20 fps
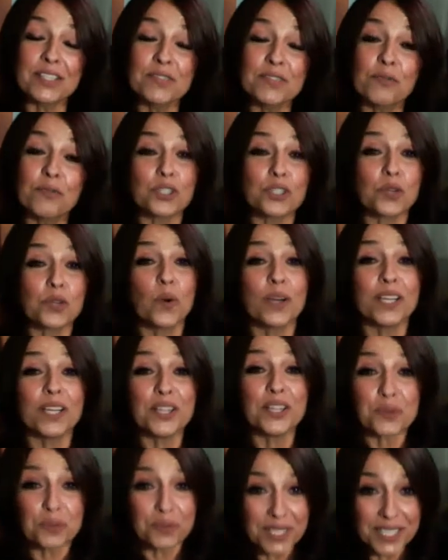for
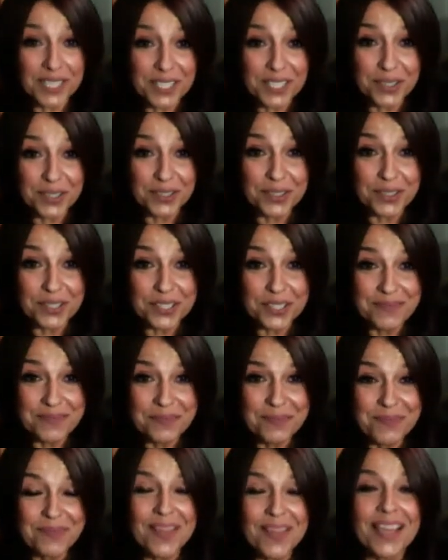23 years.
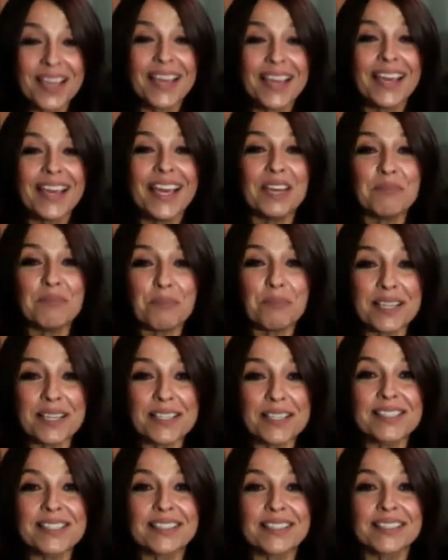And
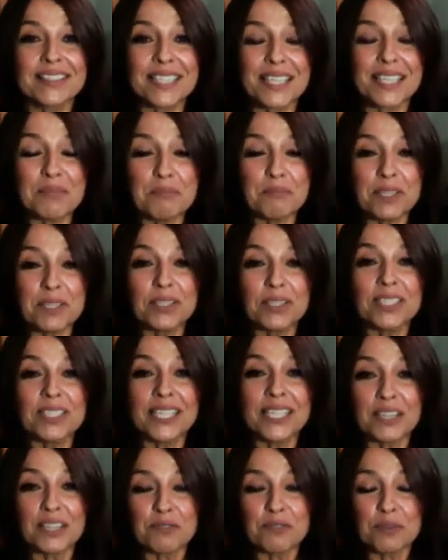basically
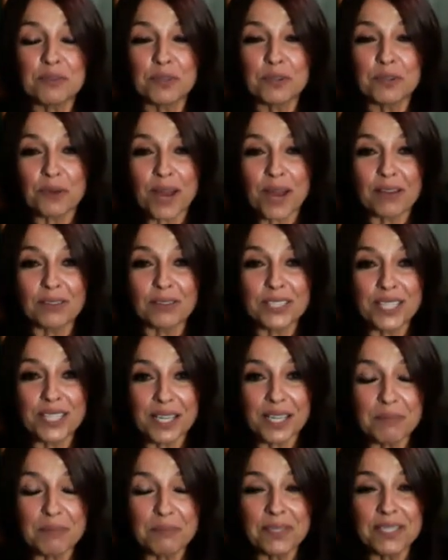building it from the ground
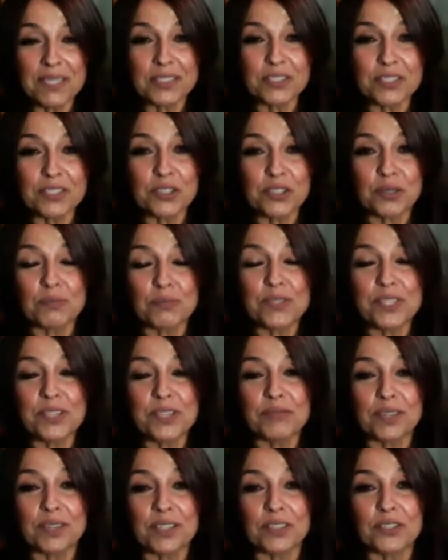up in terms
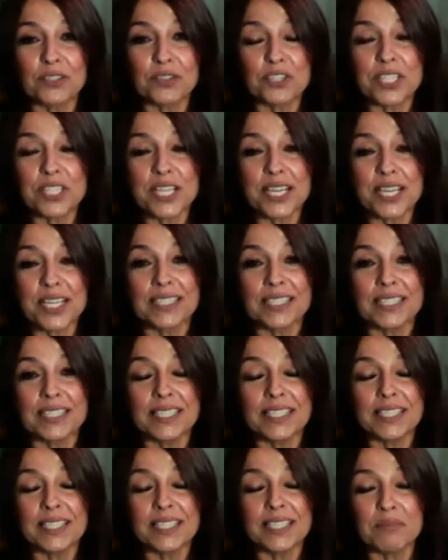of
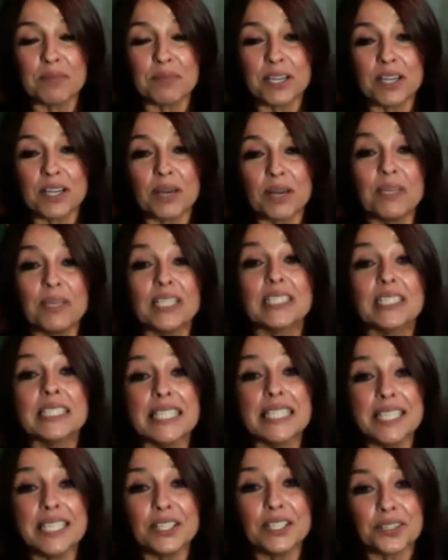understanding and becoming a
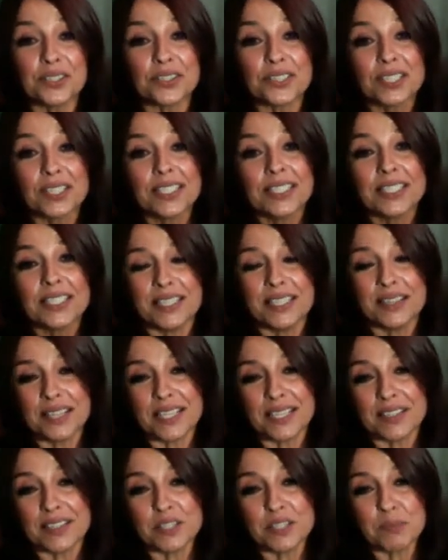leader in the
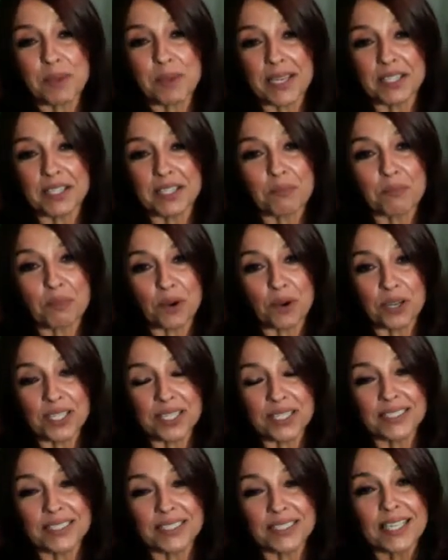Hispanic
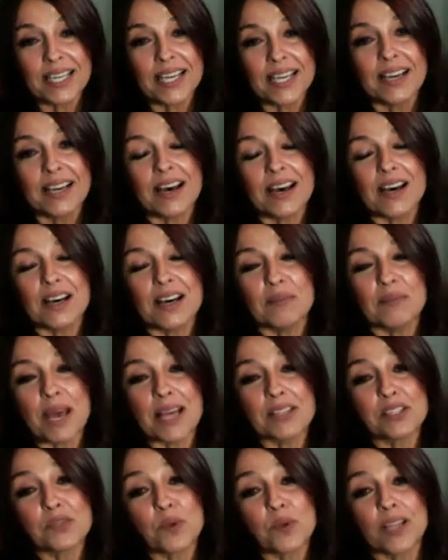market,
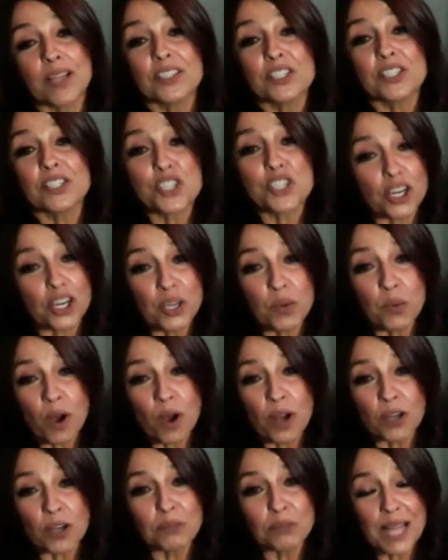as well as Johnny
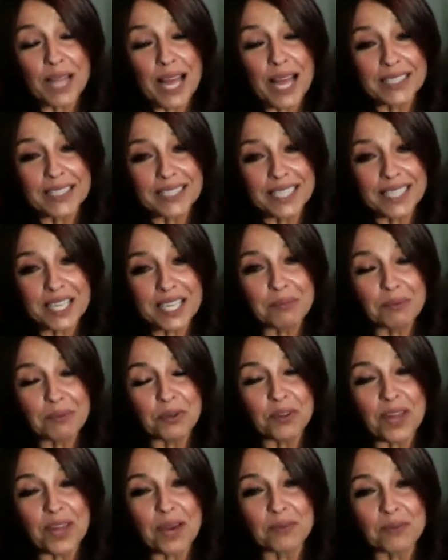Walker Black Label.
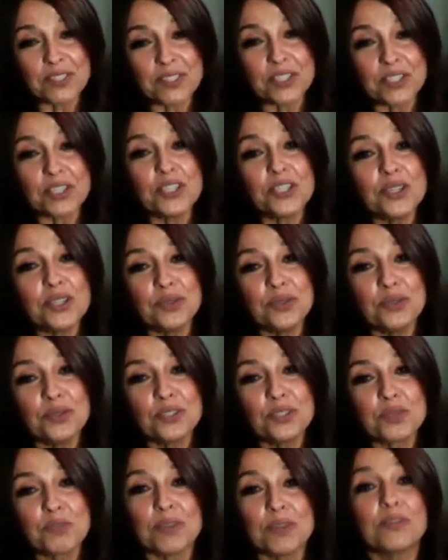That was a
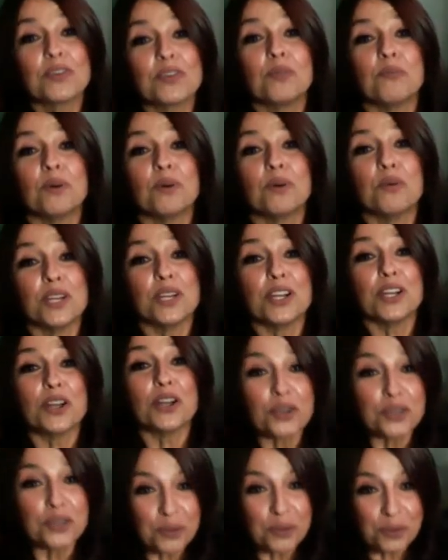huge pivotal moment in
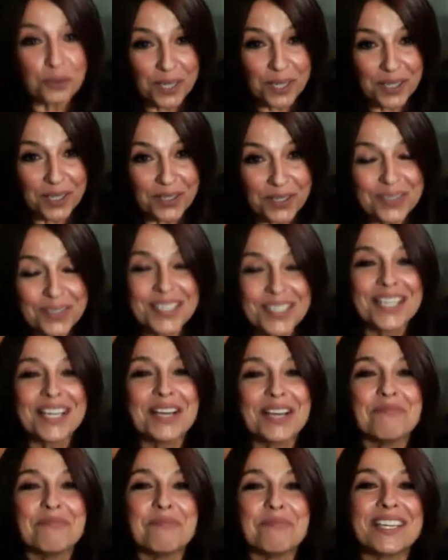our career
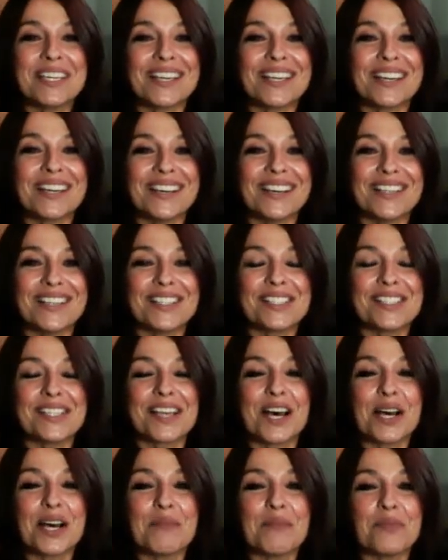because
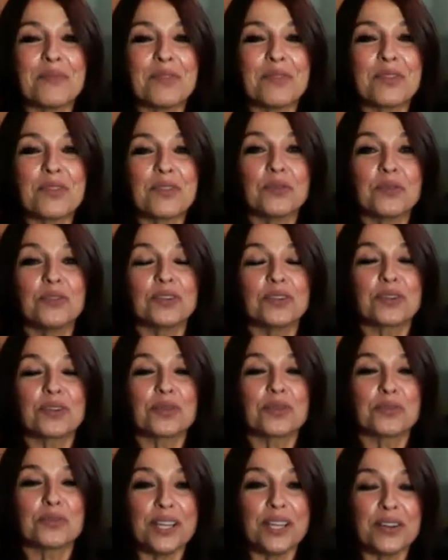through the
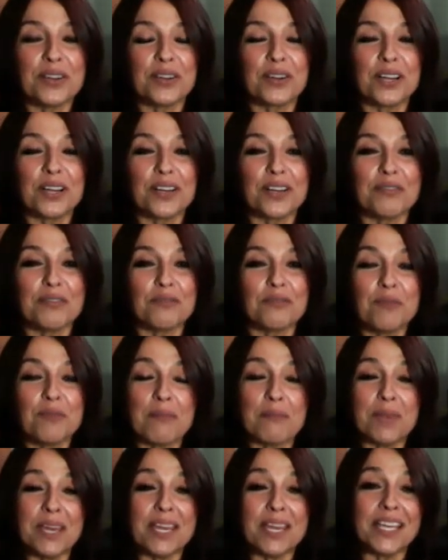career of
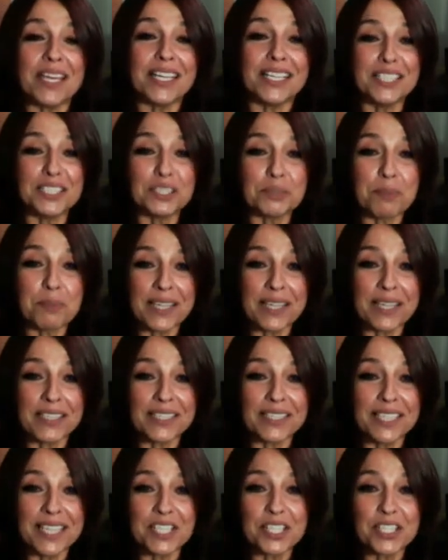being in an
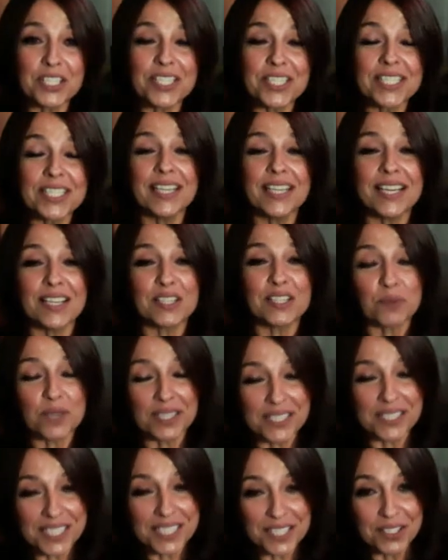independent agency, as we
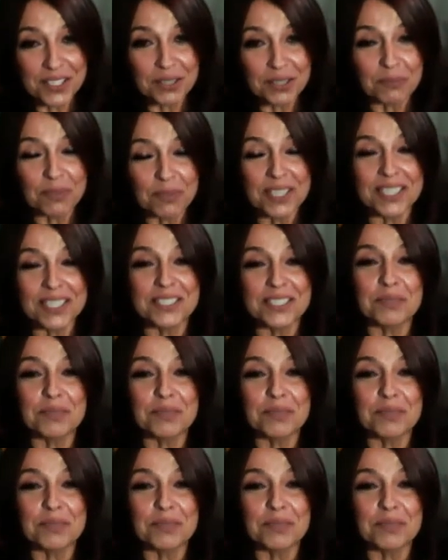continue to be an